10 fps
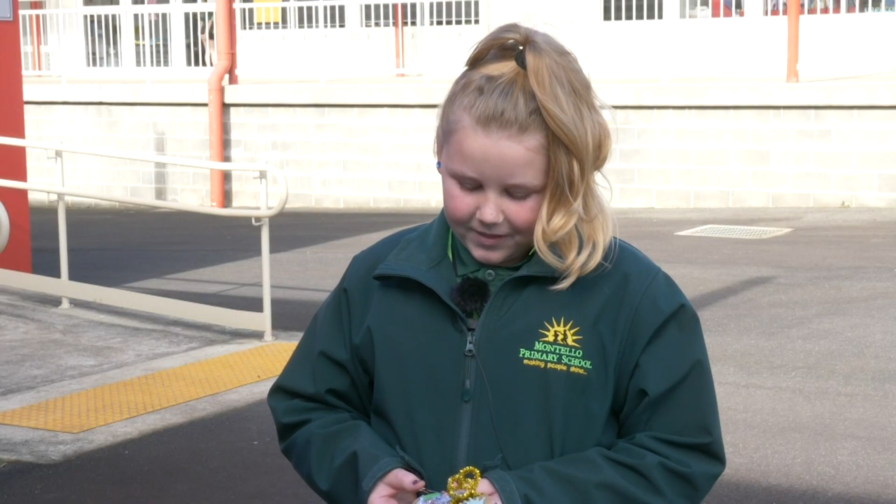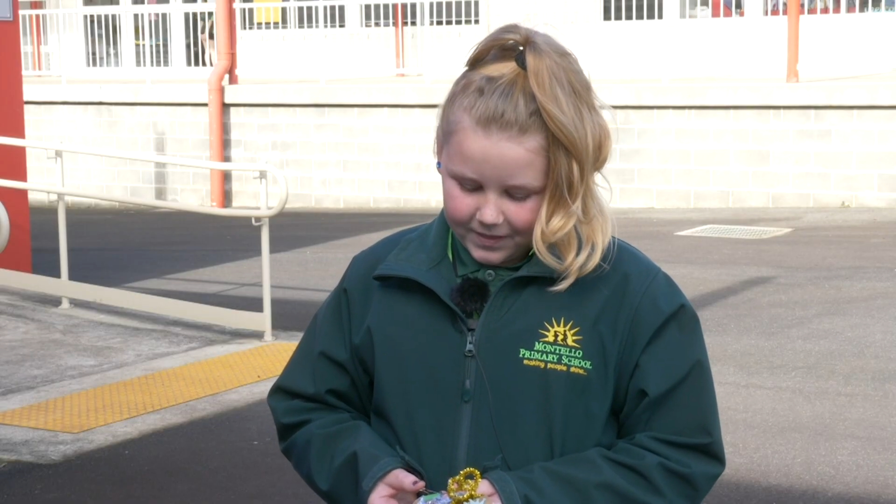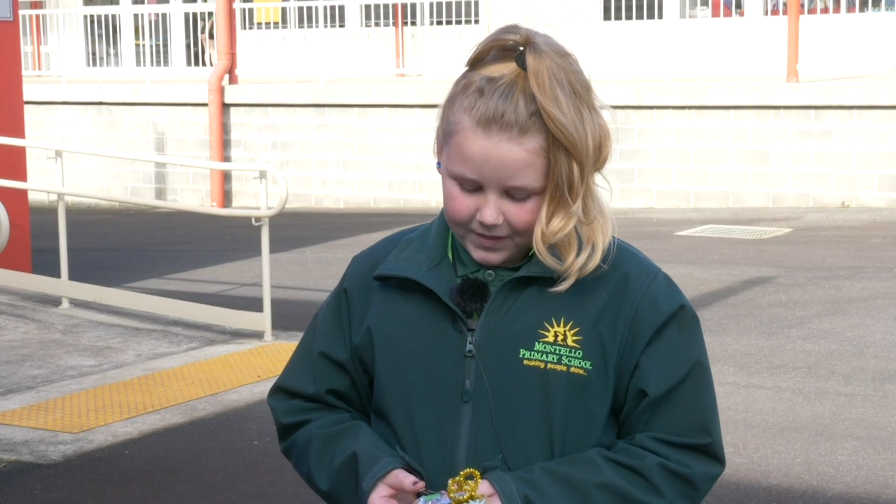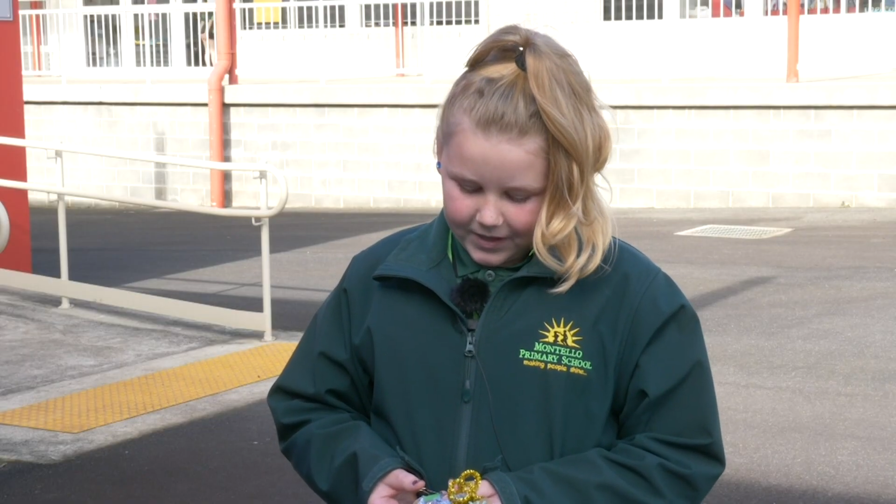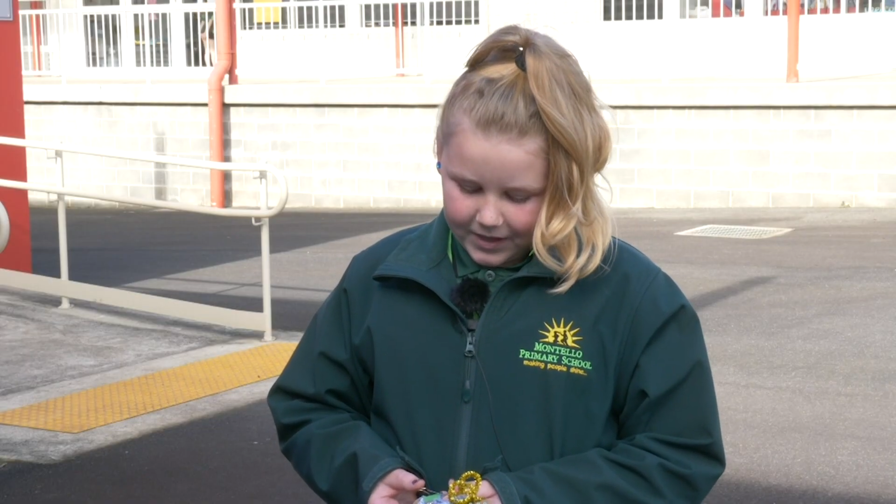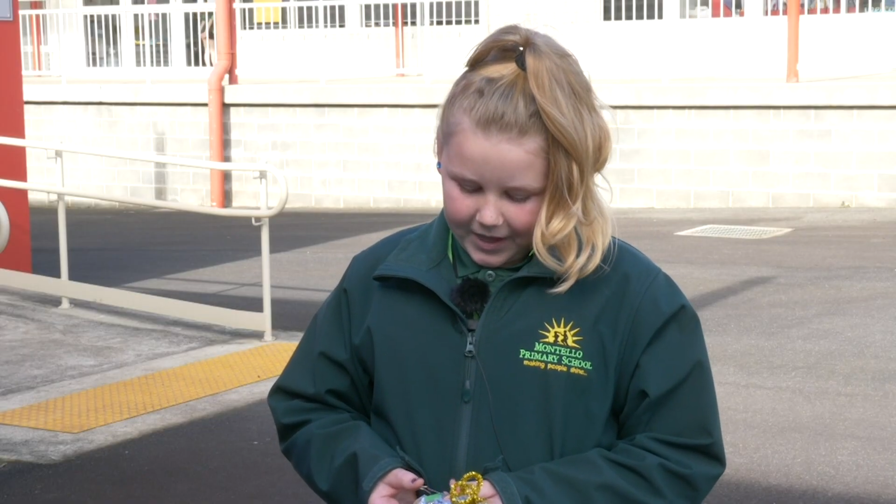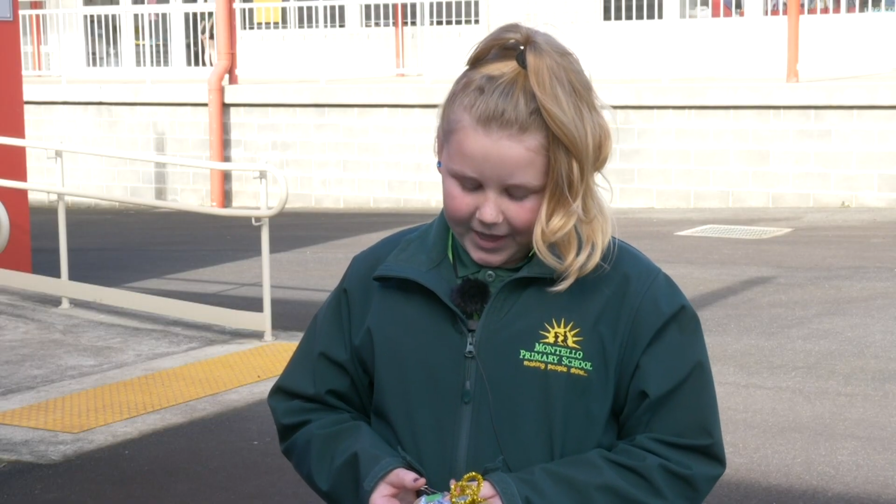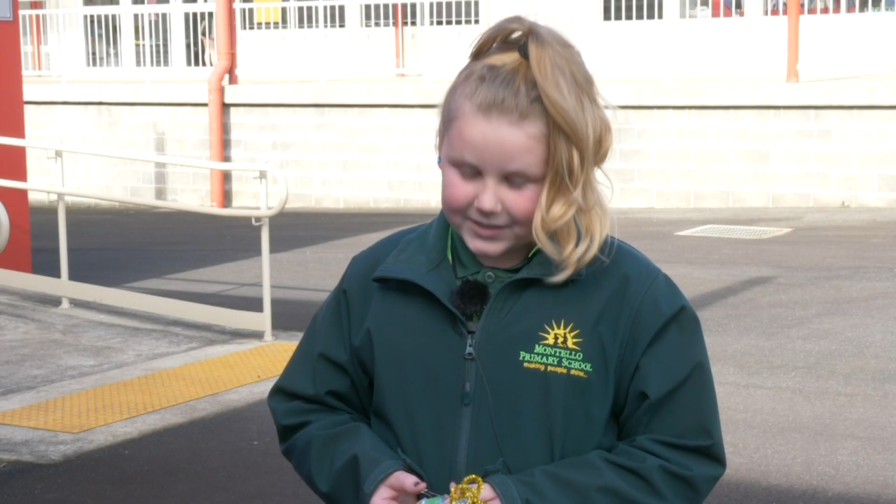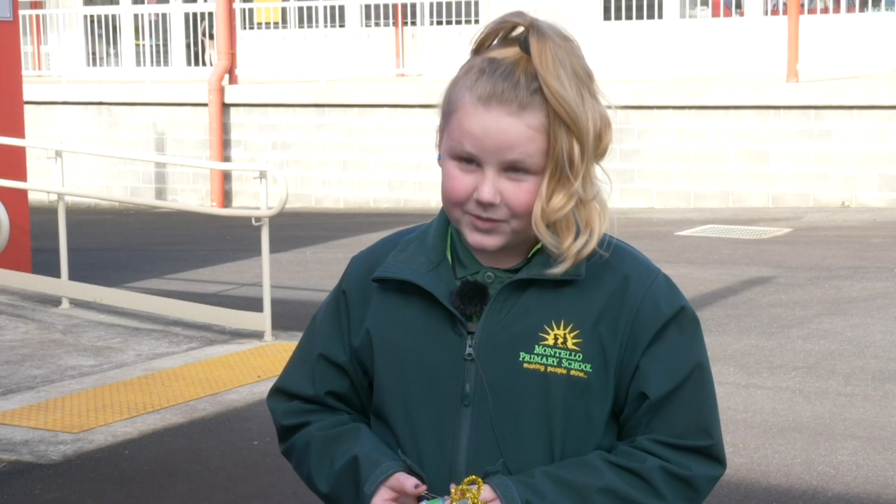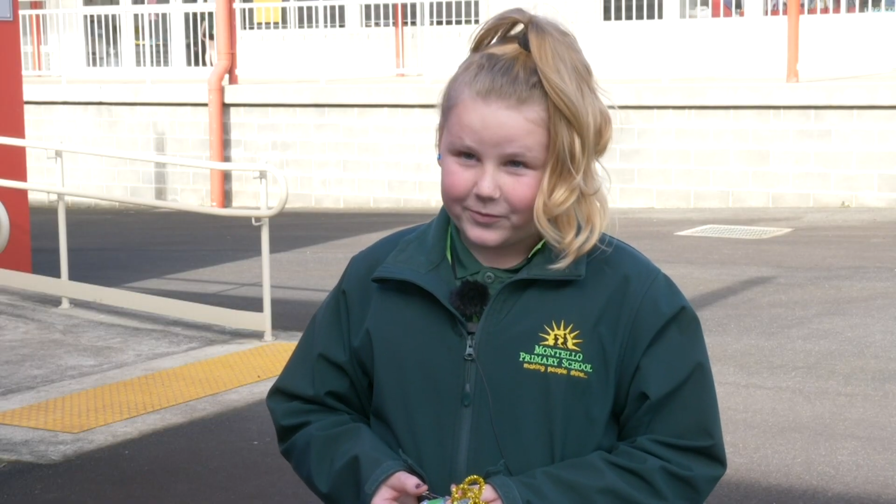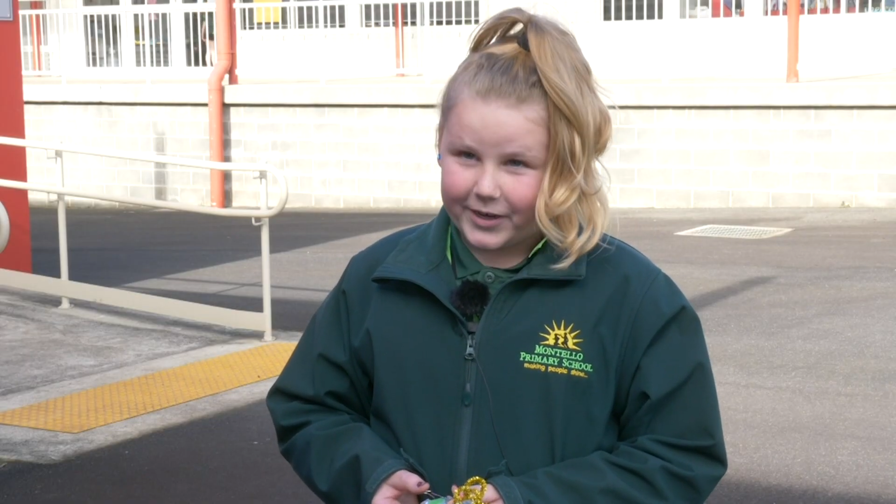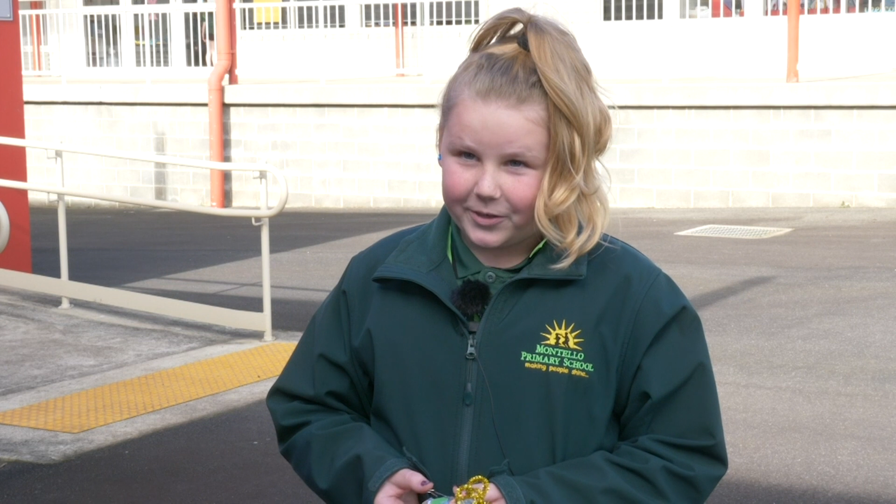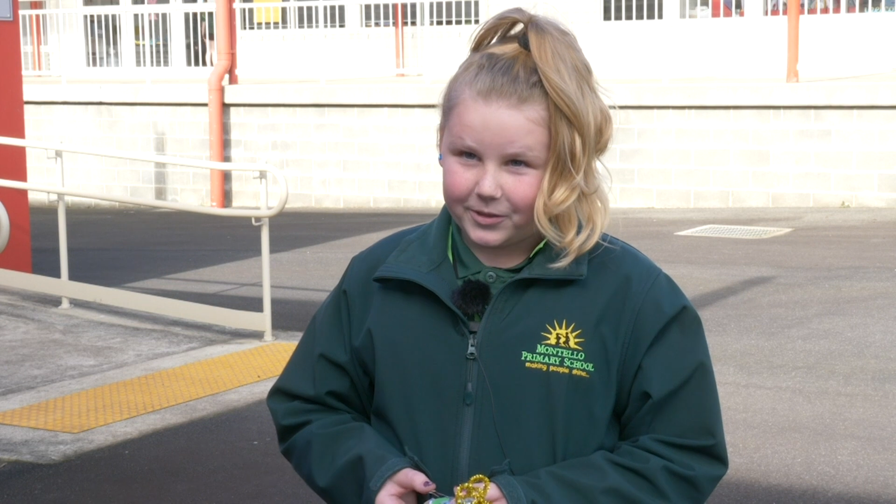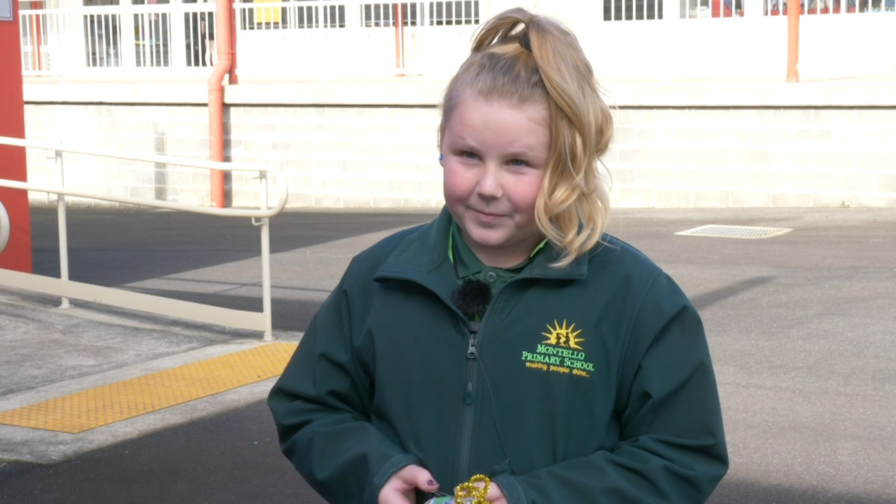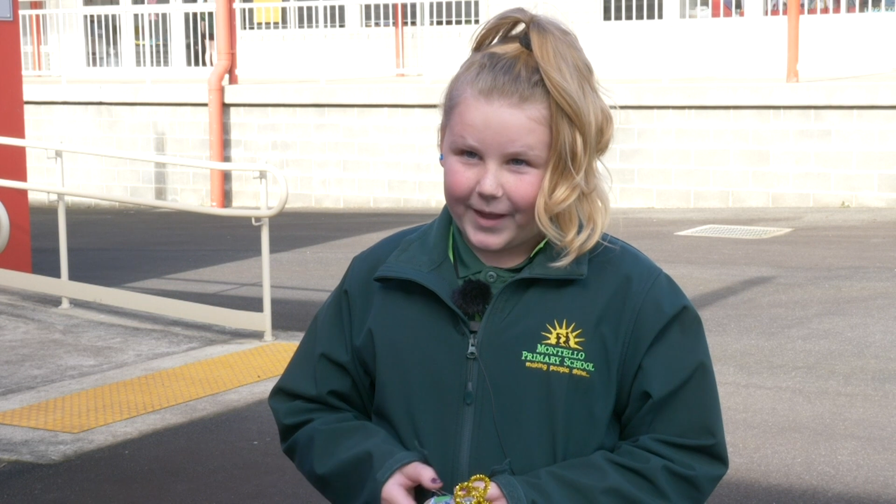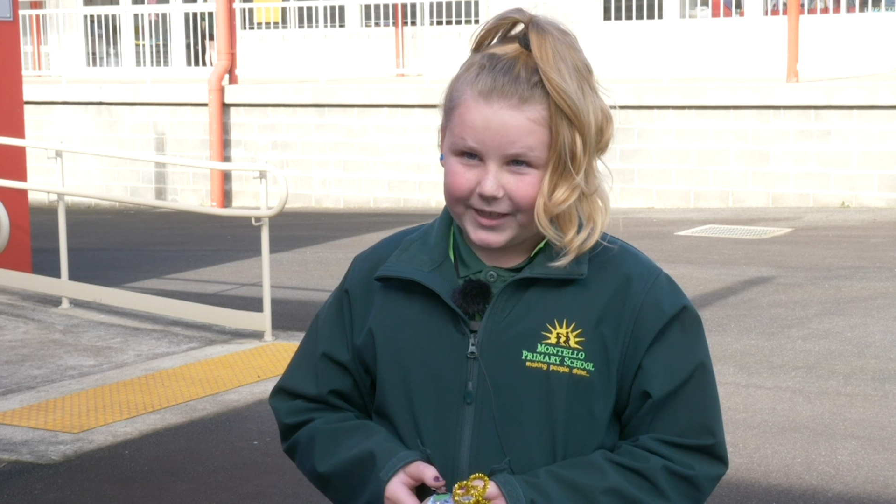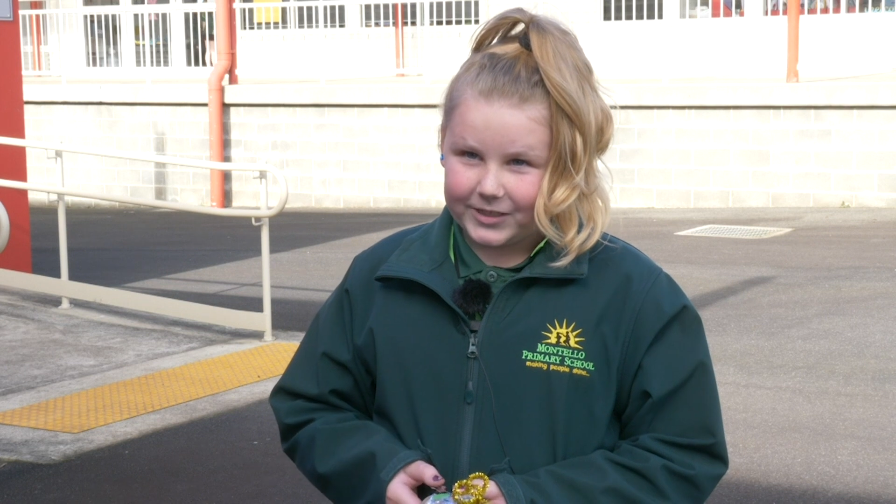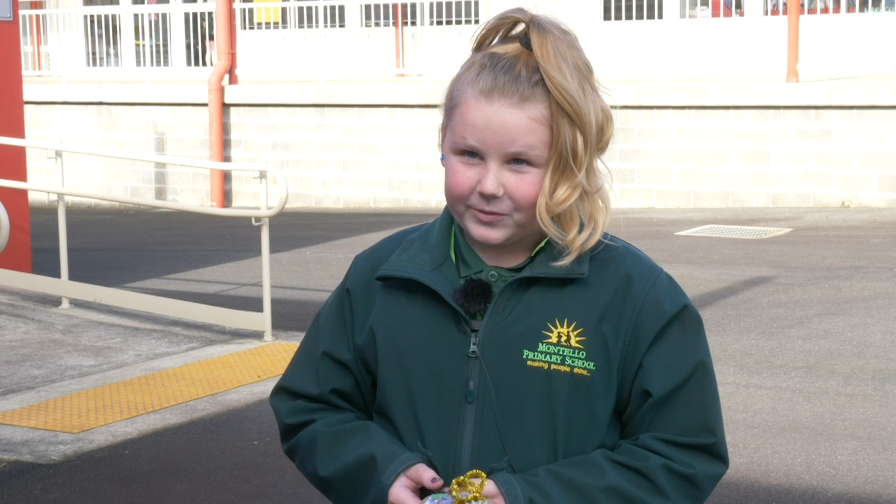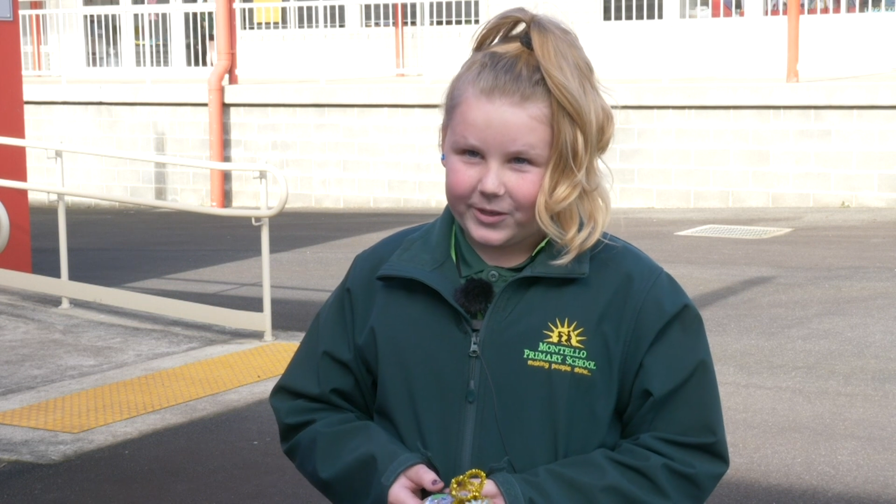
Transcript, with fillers: that it had some weight on the back as